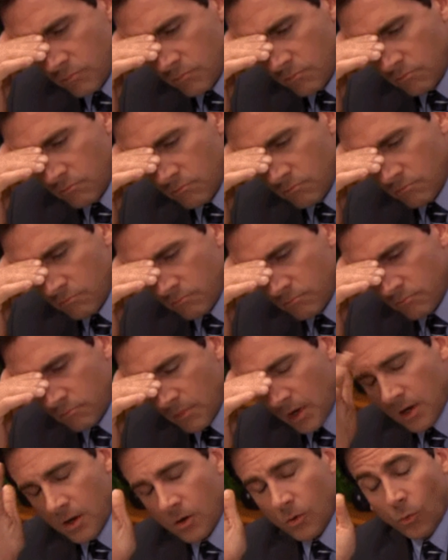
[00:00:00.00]
make sure that
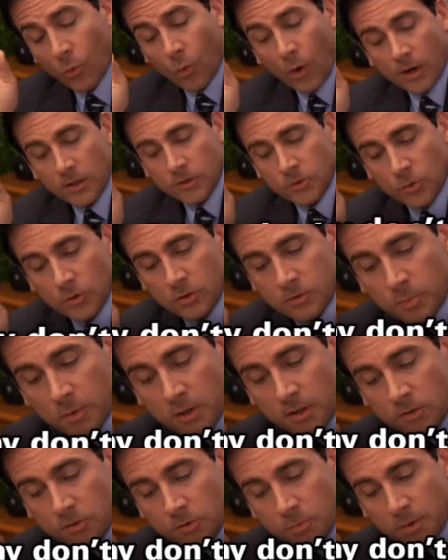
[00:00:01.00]
the
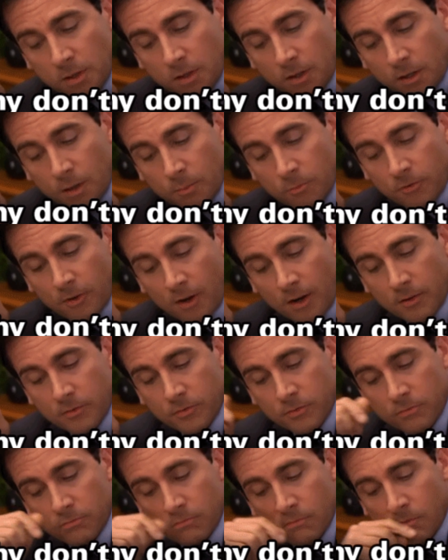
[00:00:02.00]
story is not who's
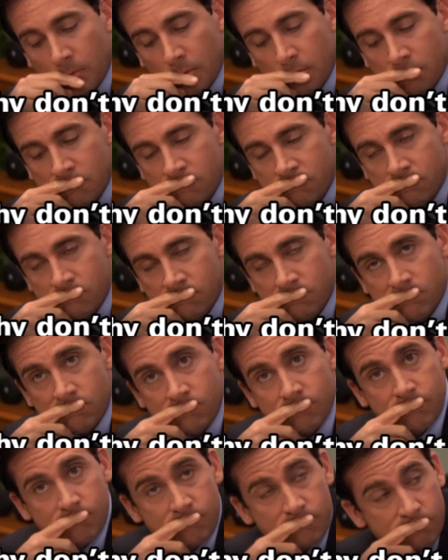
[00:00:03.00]
being eliminated by
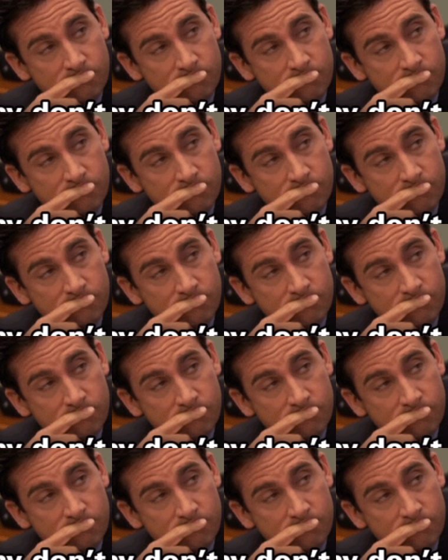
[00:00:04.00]
who,